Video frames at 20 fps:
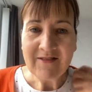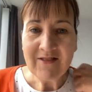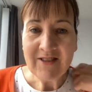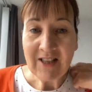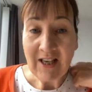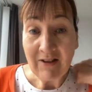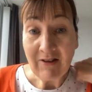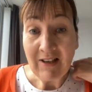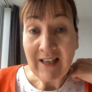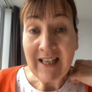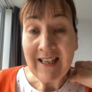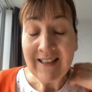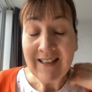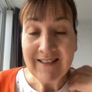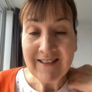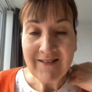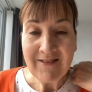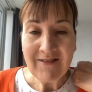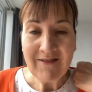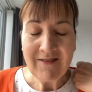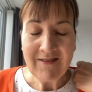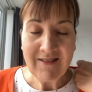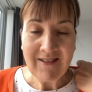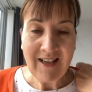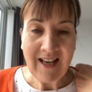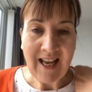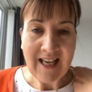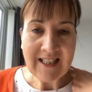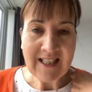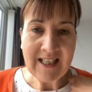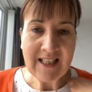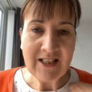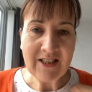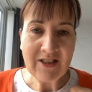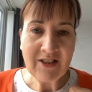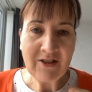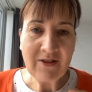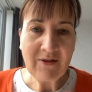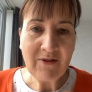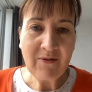generally get
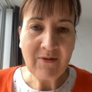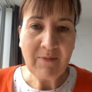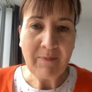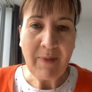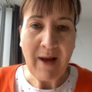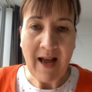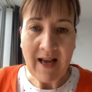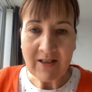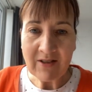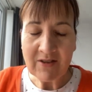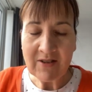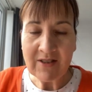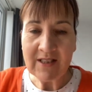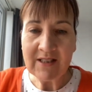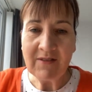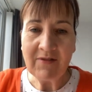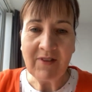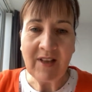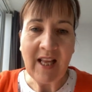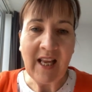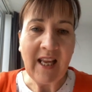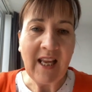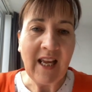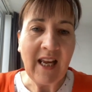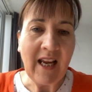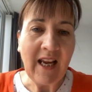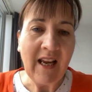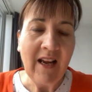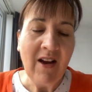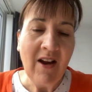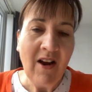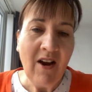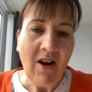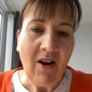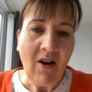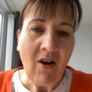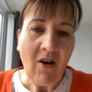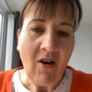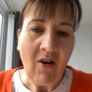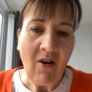into patterns of thinking,
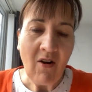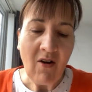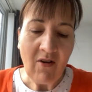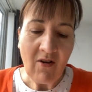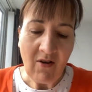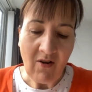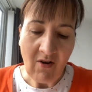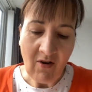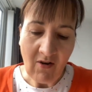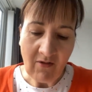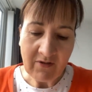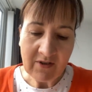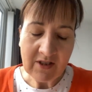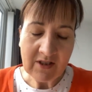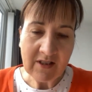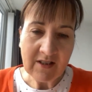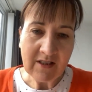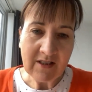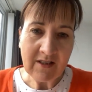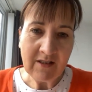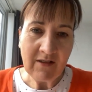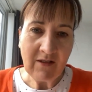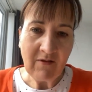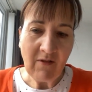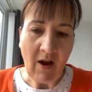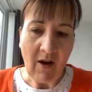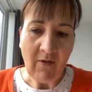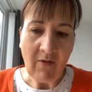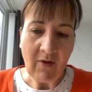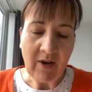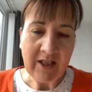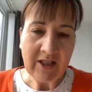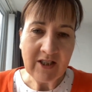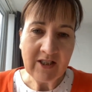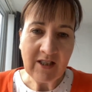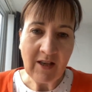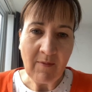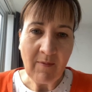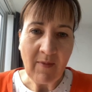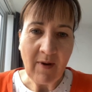often of which
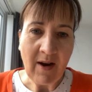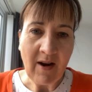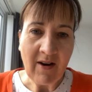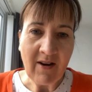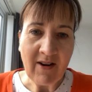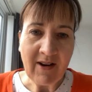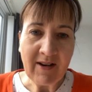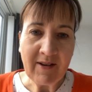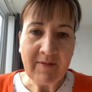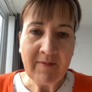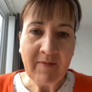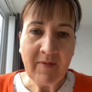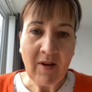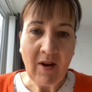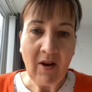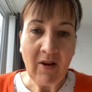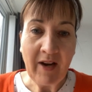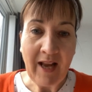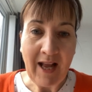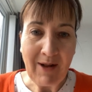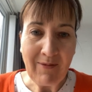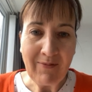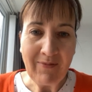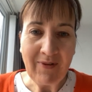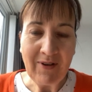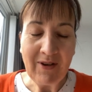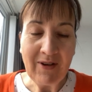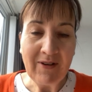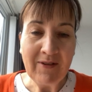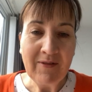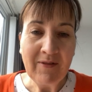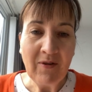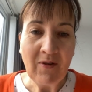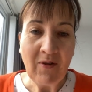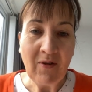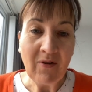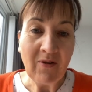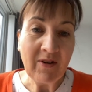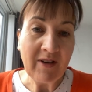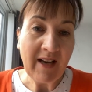some are unhelpful
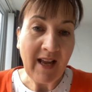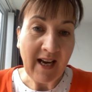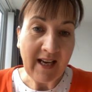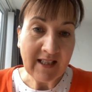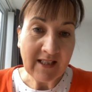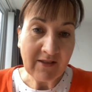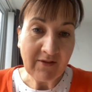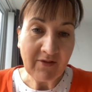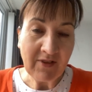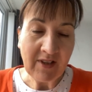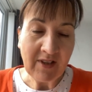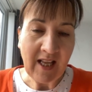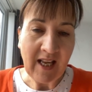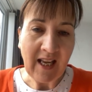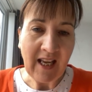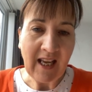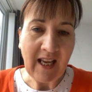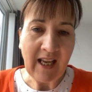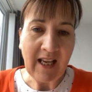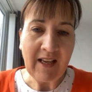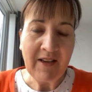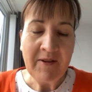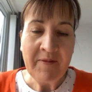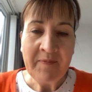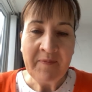or negative thinking.